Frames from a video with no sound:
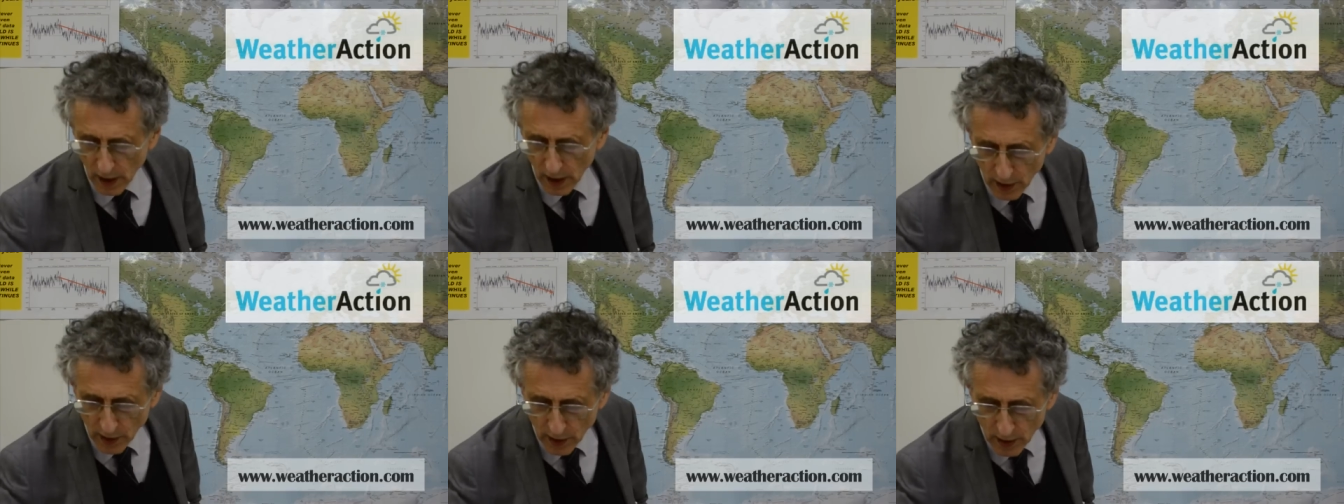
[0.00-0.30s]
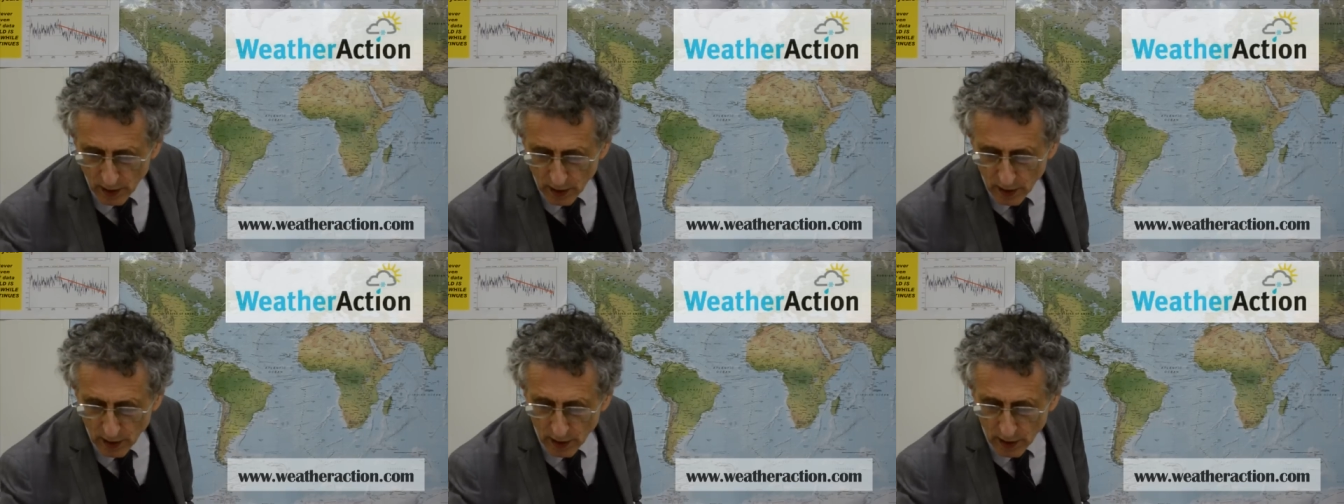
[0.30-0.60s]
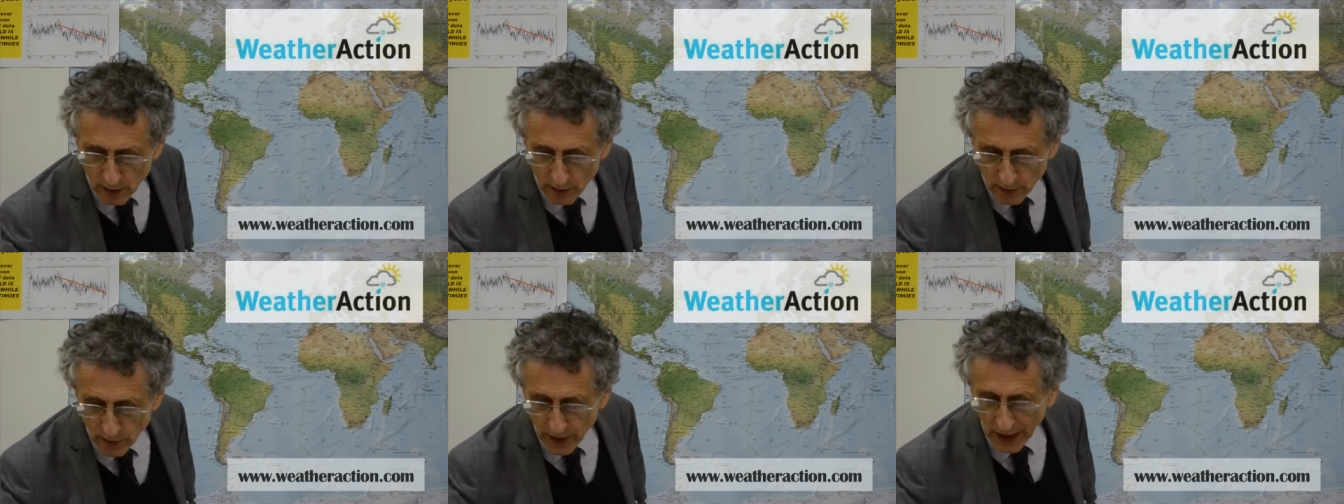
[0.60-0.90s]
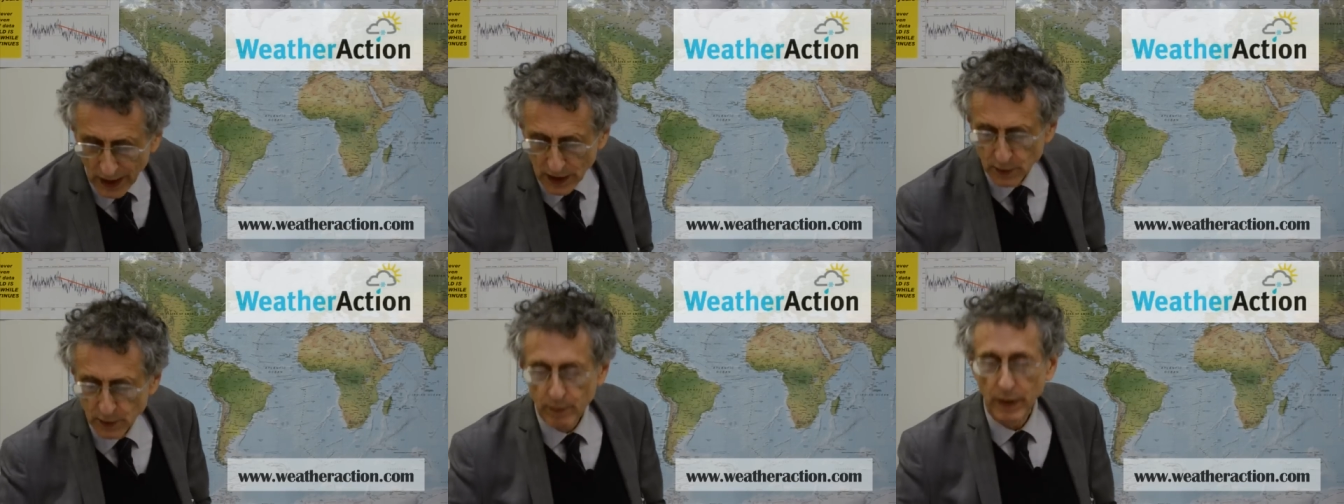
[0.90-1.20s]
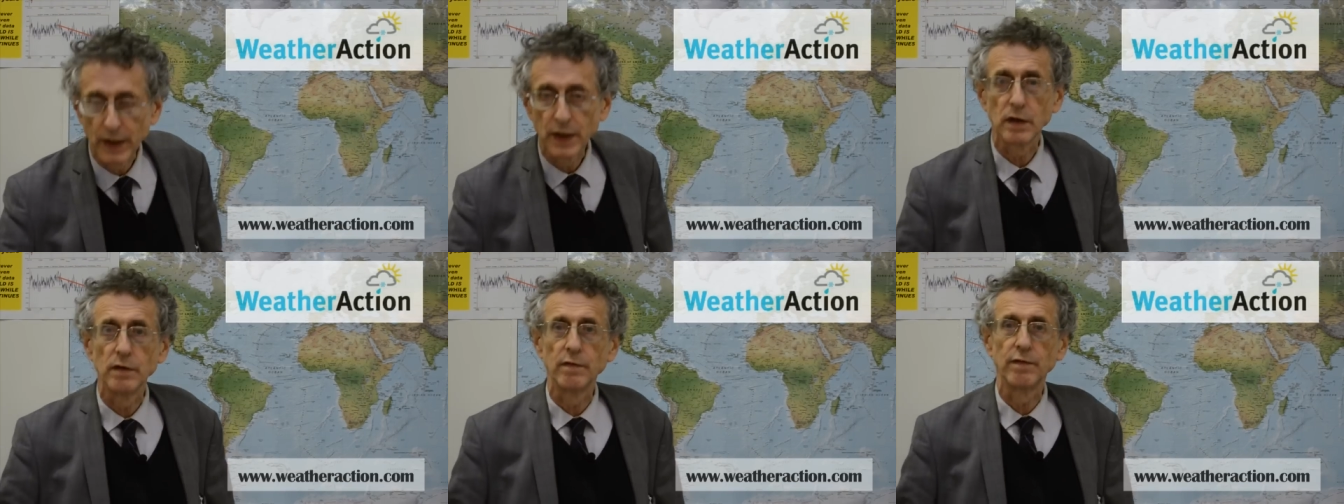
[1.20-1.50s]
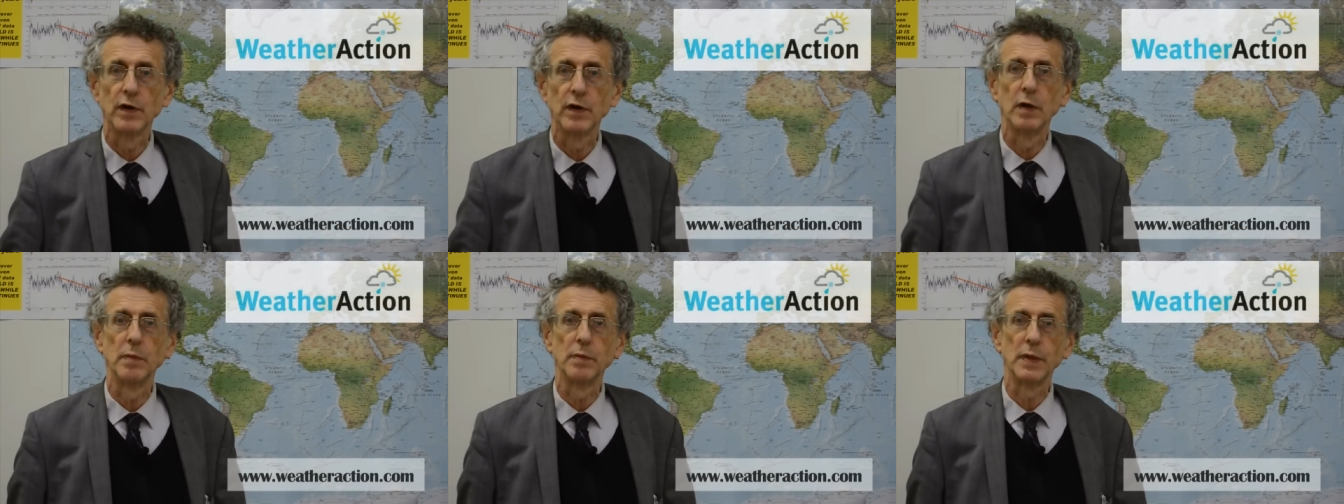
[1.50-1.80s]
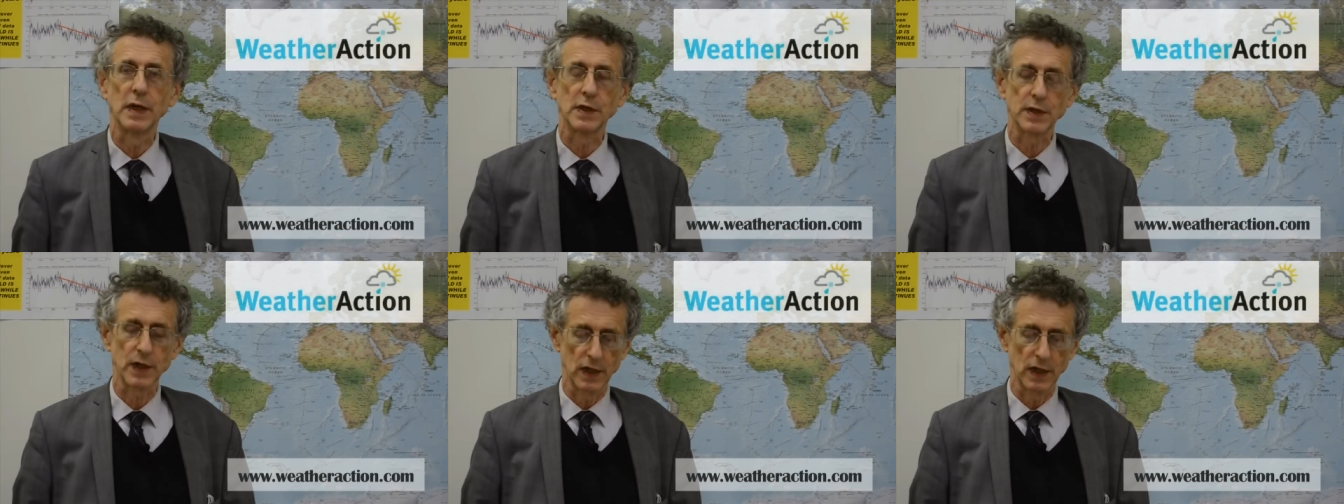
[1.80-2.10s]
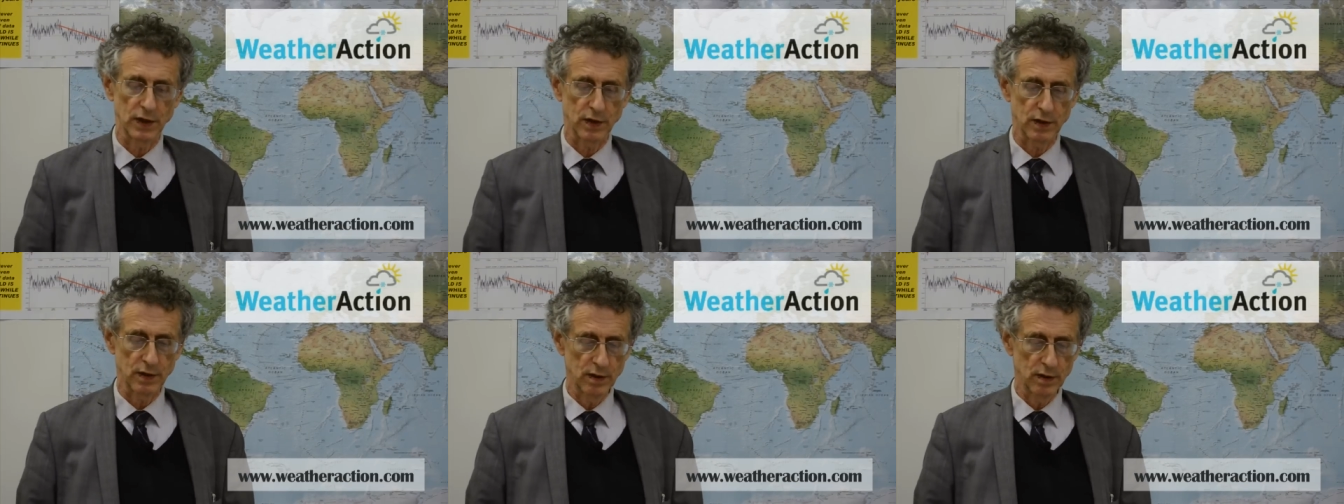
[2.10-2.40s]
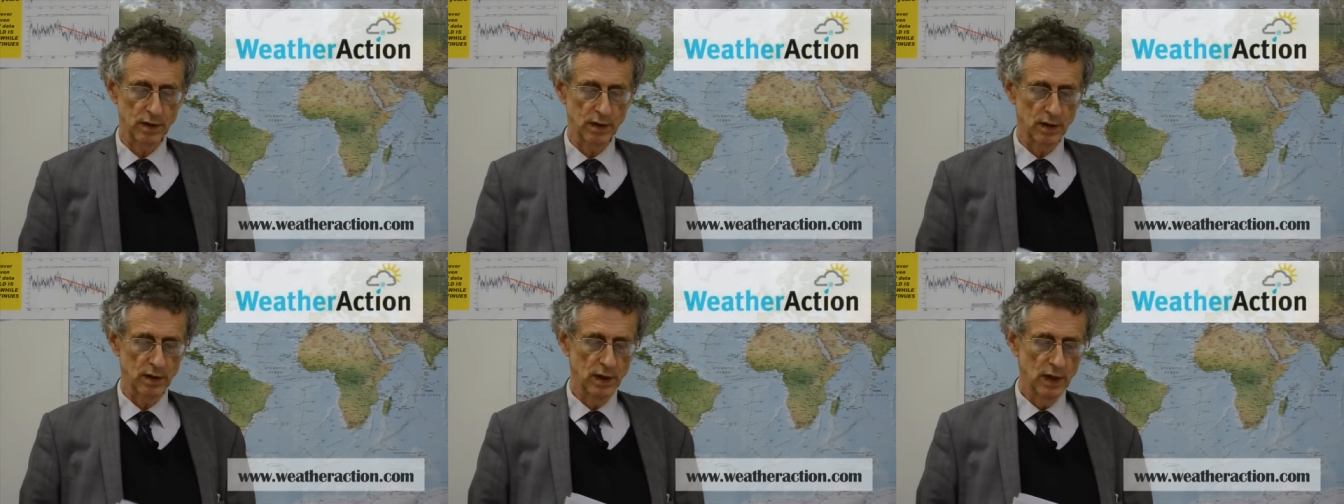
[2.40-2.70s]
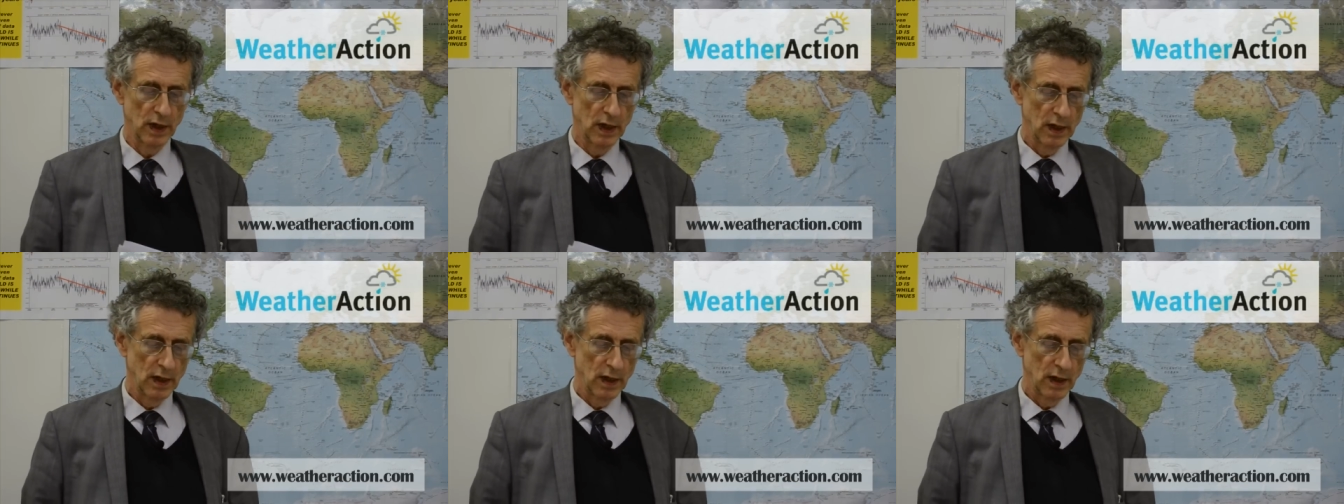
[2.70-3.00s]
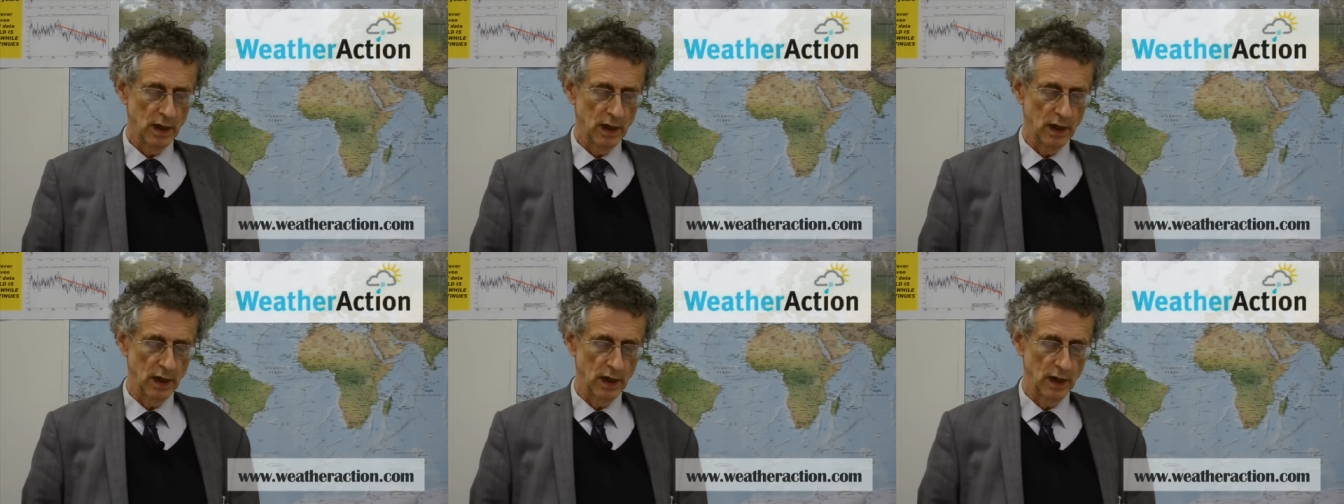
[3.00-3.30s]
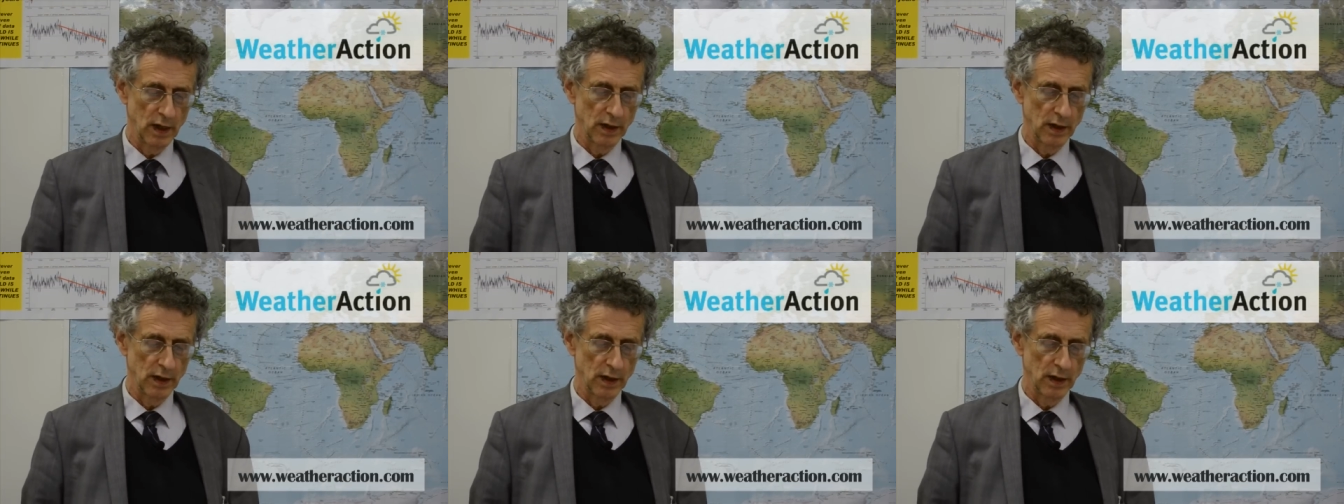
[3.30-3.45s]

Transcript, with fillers: and that's been confirmed, as has uh,